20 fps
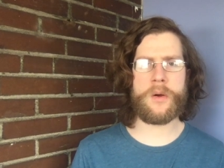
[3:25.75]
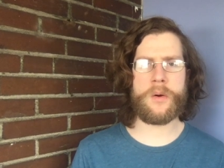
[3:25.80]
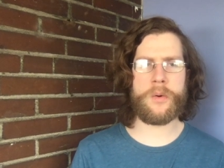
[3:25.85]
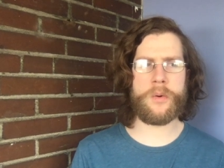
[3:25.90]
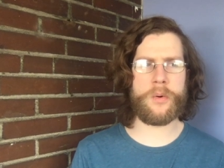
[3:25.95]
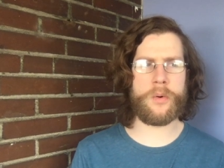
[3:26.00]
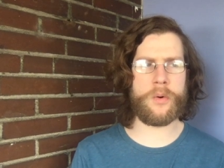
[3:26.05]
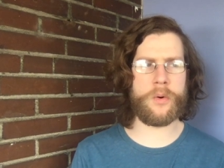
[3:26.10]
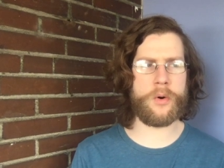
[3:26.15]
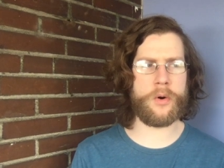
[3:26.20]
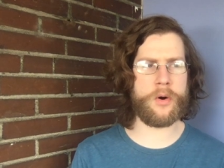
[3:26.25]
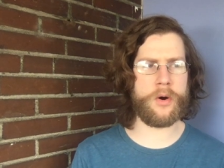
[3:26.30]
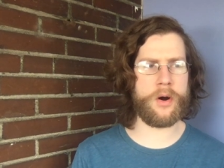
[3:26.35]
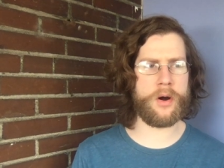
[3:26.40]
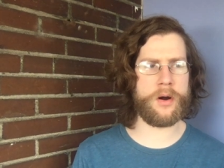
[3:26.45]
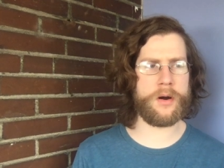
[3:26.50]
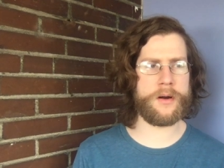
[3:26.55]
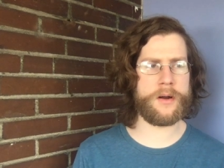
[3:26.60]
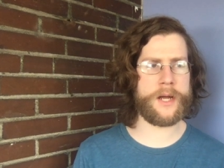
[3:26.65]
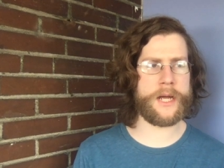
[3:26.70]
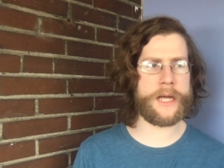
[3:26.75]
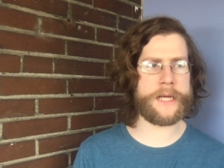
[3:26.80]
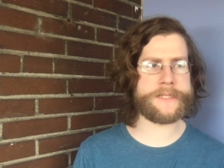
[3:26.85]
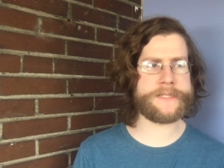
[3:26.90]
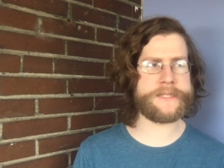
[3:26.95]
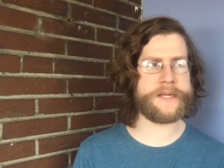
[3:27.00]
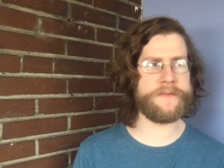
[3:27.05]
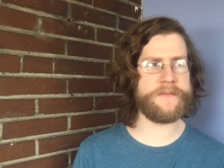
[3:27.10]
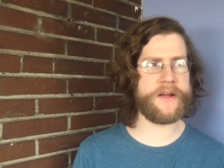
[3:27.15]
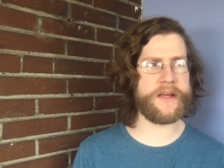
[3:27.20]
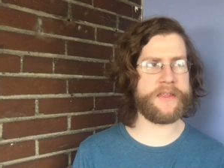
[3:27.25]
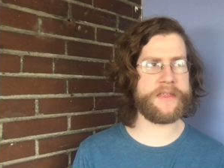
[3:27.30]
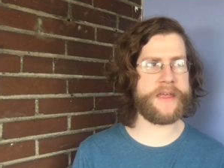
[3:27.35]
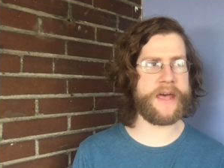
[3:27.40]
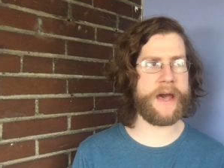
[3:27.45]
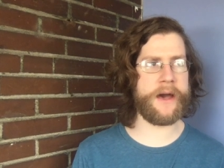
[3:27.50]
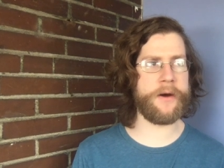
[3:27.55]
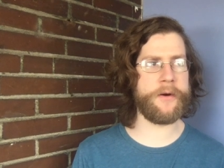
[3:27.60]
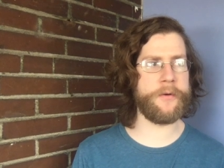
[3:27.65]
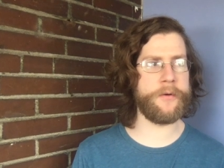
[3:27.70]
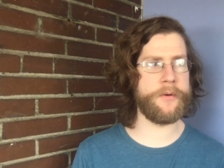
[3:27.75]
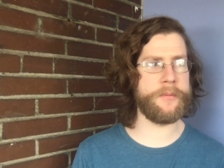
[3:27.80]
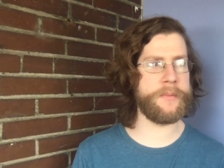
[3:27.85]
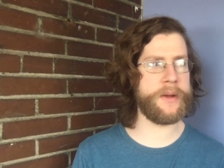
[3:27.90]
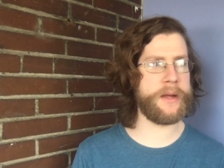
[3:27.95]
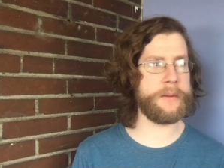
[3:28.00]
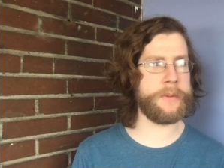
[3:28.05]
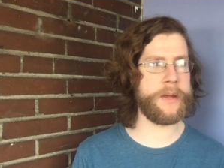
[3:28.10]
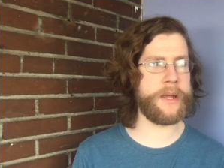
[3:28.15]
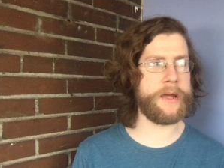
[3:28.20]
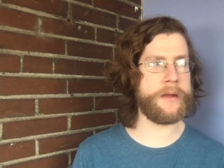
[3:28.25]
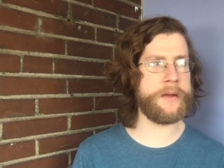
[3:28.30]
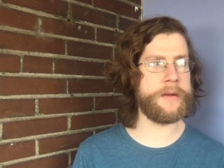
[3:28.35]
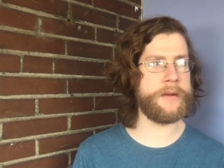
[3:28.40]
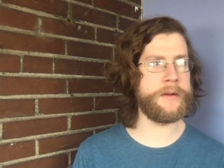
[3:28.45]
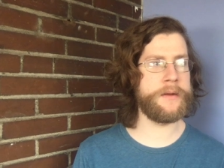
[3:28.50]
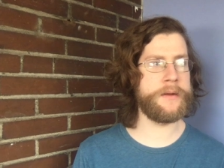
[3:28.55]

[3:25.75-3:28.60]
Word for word: or uh, stuff like that or maybe